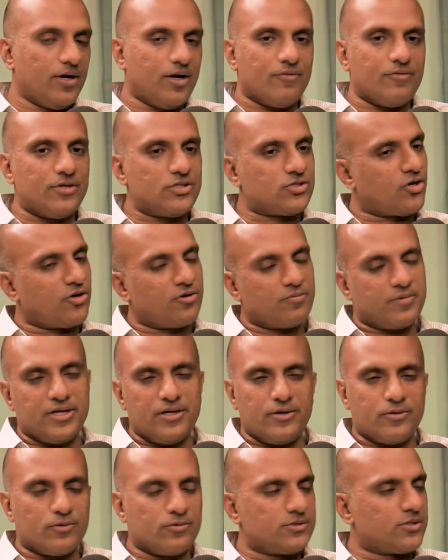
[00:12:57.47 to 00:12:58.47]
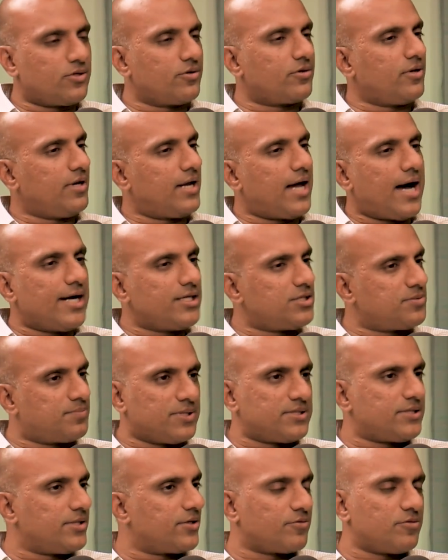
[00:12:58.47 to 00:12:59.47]
which automatically rules out a large
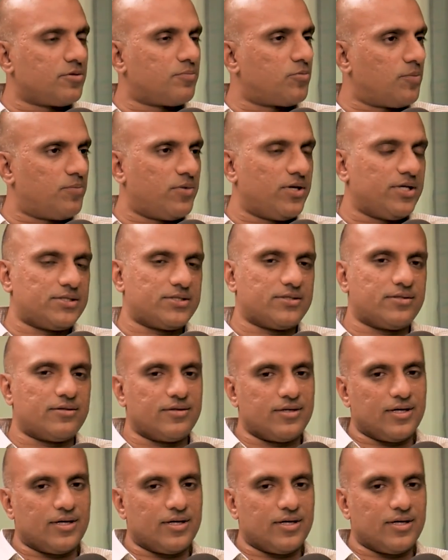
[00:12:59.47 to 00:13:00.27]
% of the population.